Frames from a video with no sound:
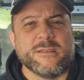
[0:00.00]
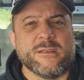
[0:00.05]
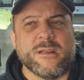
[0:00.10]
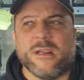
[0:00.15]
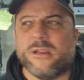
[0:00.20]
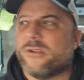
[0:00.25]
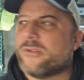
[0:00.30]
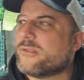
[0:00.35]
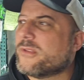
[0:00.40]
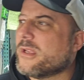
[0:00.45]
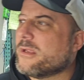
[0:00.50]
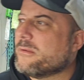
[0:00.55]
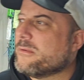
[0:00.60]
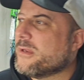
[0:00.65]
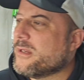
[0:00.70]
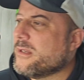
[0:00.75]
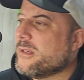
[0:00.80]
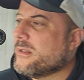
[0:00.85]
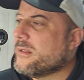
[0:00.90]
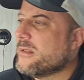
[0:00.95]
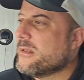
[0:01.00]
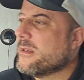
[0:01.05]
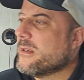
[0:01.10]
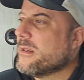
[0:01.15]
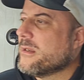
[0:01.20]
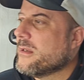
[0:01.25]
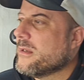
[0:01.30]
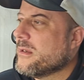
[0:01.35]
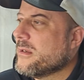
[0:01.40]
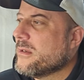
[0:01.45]
I don't think any
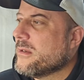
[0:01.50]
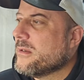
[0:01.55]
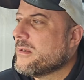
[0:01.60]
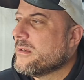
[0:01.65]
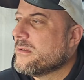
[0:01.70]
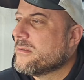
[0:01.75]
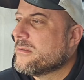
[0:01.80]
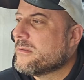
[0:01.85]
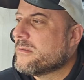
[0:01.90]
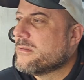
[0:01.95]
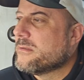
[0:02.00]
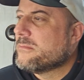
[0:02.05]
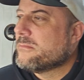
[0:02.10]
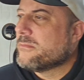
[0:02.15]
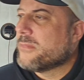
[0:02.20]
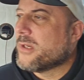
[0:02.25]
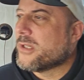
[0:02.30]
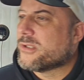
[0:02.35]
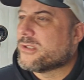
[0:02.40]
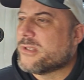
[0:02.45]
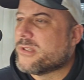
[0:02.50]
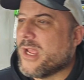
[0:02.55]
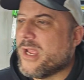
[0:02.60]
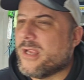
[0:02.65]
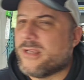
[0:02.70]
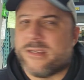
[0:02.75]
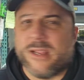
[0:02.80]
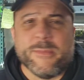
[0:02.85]
much tangs.